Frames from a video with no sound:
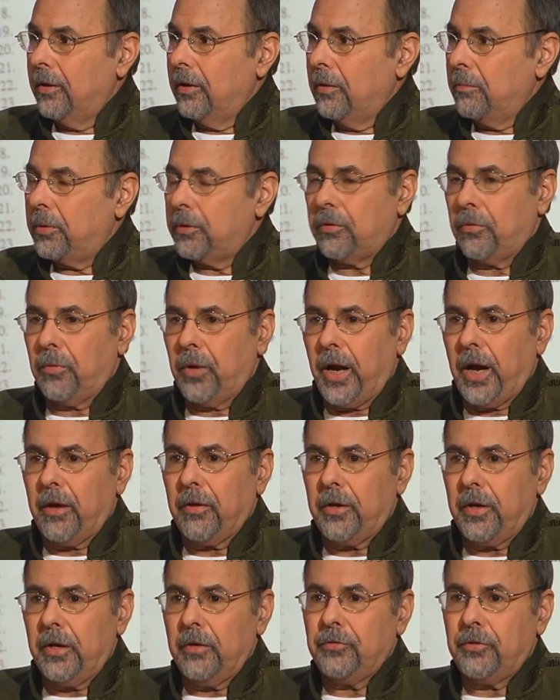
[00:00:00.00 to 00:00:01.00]
But the
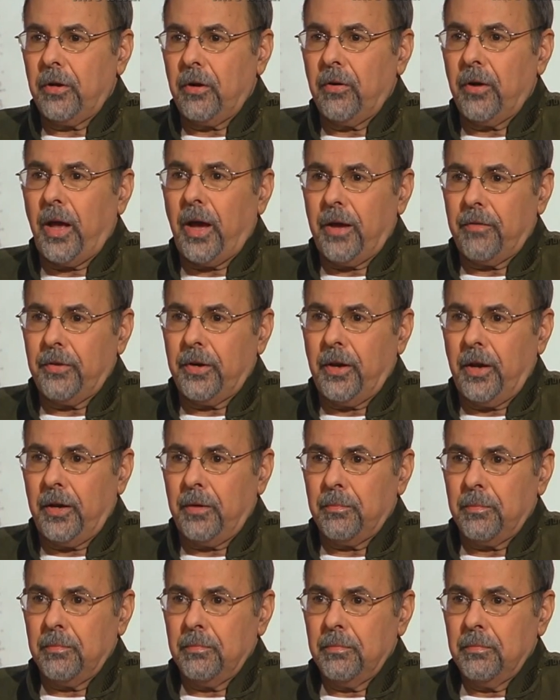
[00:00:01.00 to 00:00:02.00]
reality is you don't have a
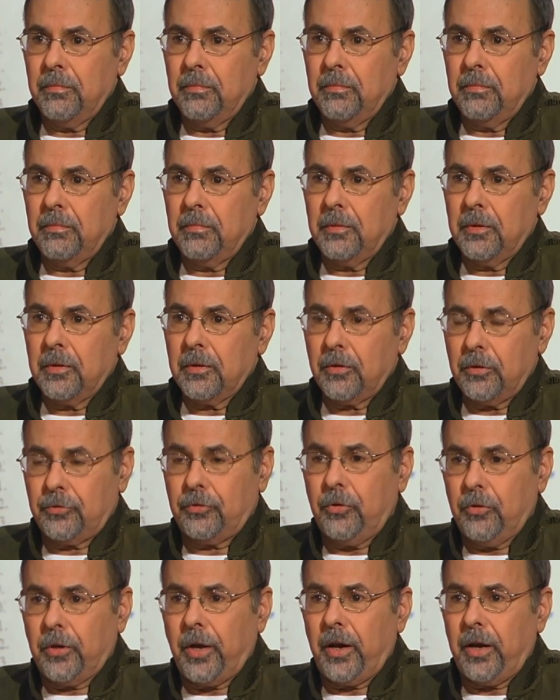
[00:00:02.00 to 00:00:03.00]
name
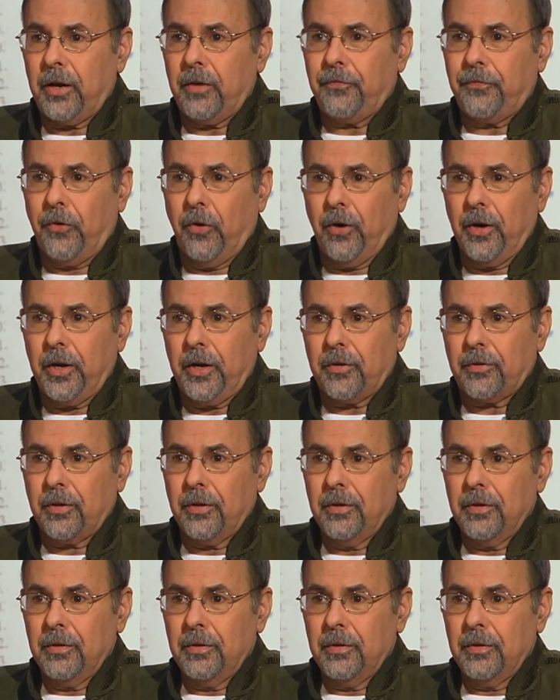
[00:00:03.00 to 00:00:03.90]
because you can't afford it.